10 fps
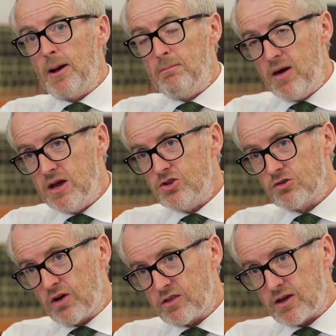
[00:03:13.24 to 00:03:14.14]
a major
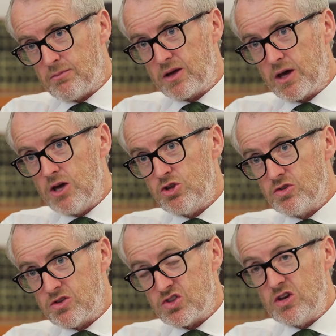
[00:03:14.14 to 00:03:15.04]
grant
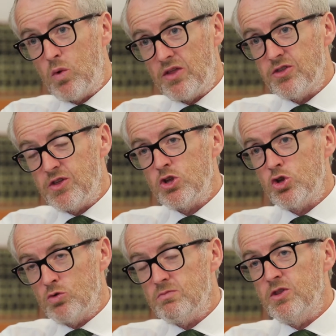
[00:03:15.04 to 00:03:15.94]
application to see whether this
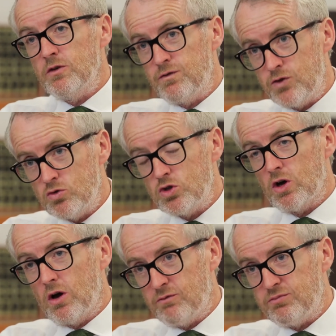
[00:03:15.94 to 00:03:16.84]
should be the
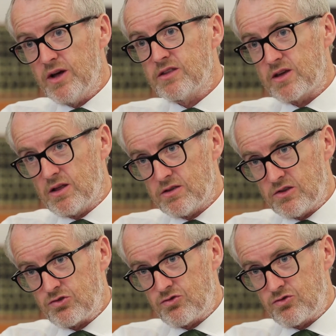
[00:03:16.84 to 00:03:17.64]
future of breast cancer